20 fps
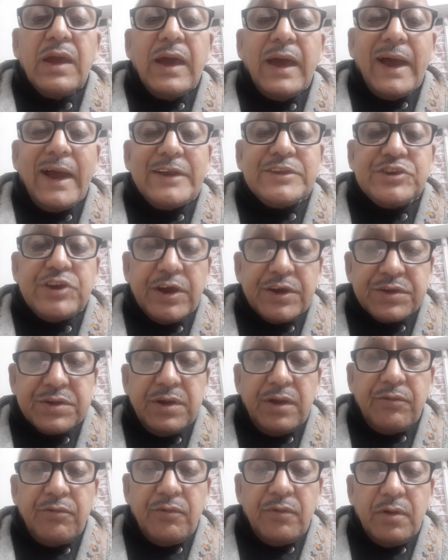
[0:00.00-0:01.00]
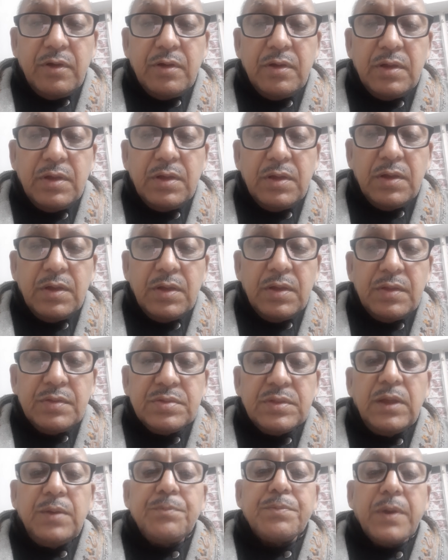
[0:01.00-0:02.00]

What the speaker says: adjective, then